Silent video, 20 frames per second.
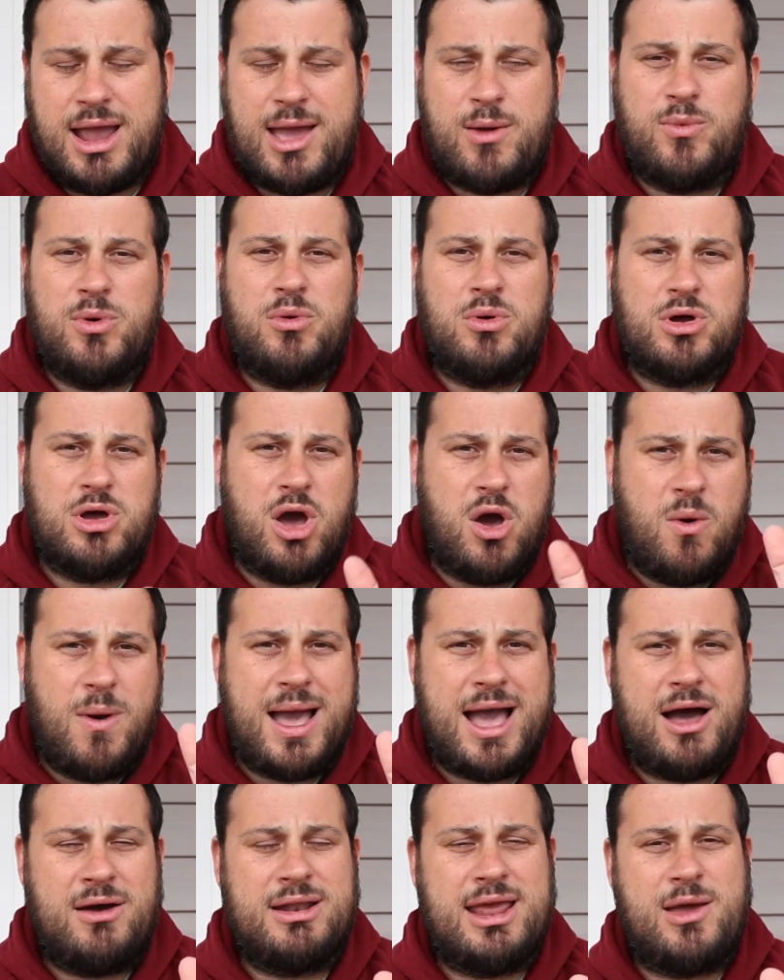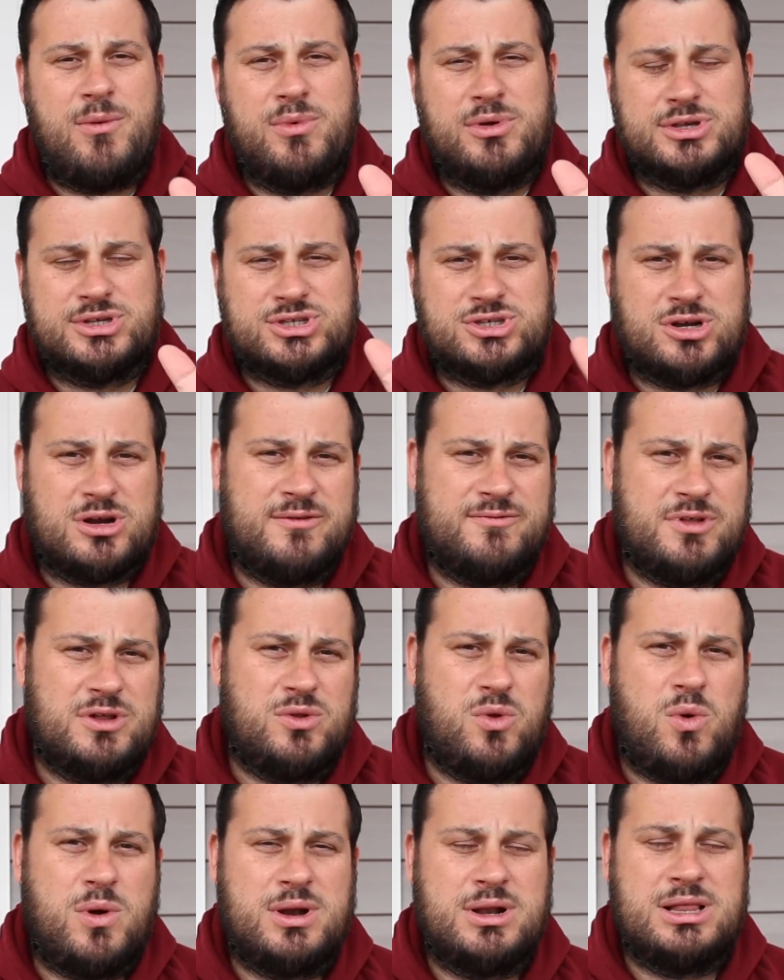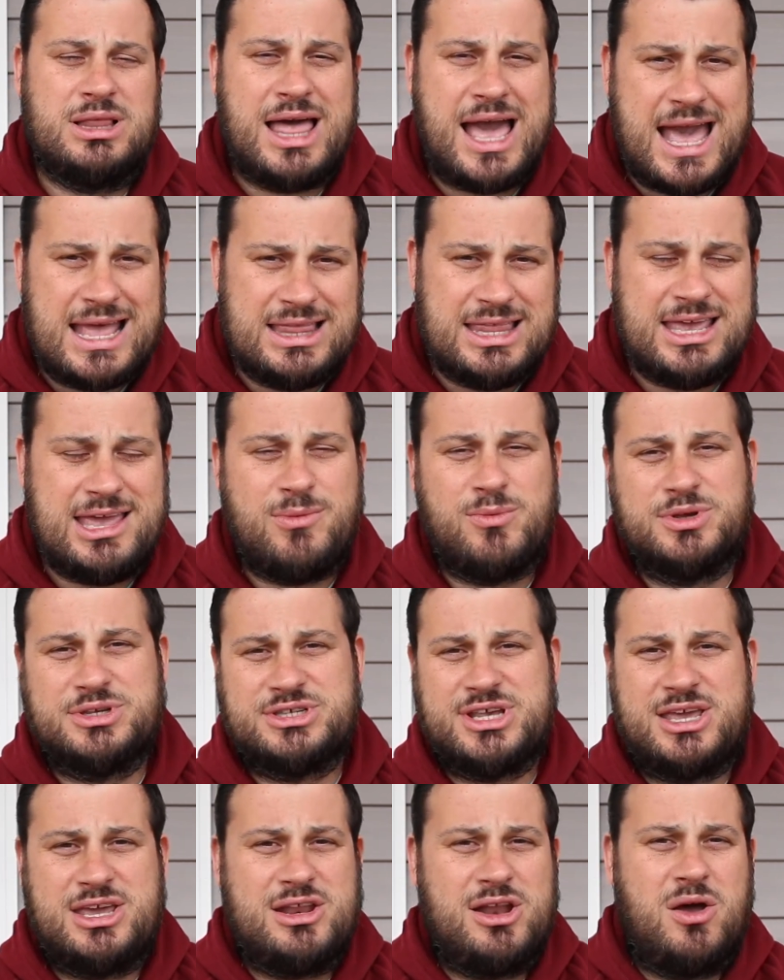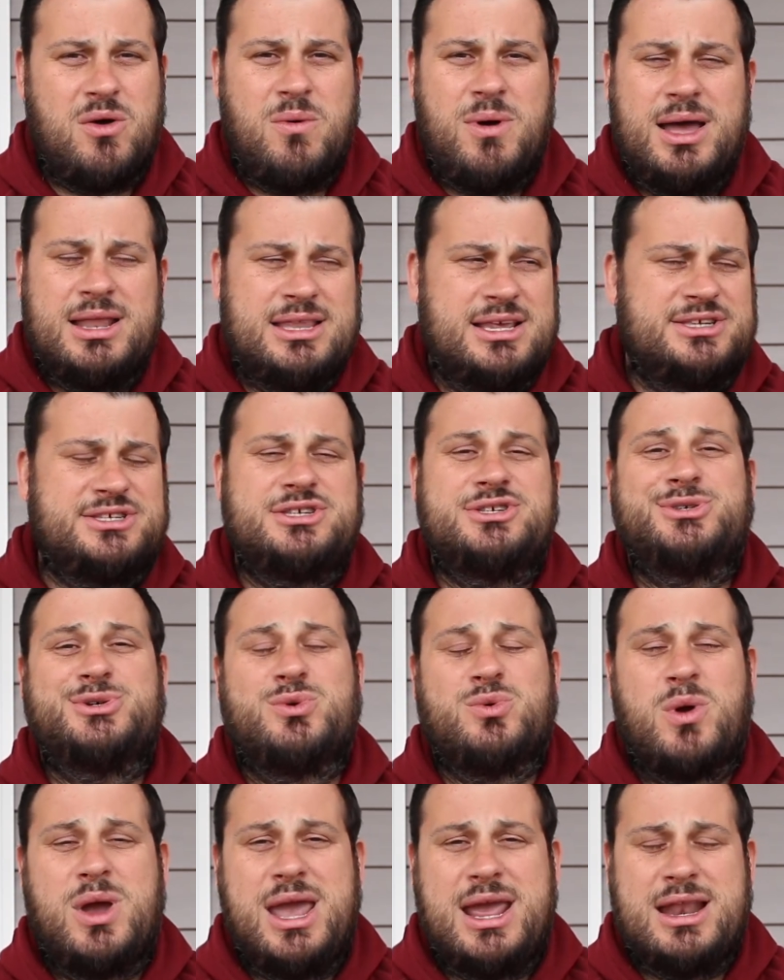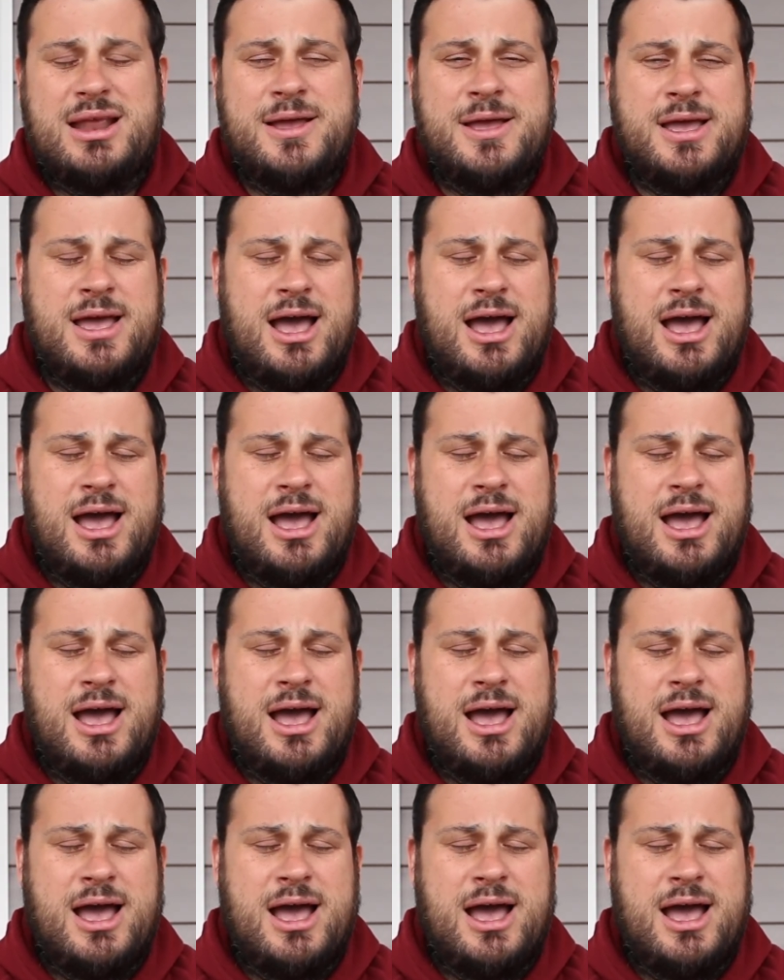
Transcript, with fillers: And we will go out and we'll serve the Lord gladly. And we'll say, you know what? This is great.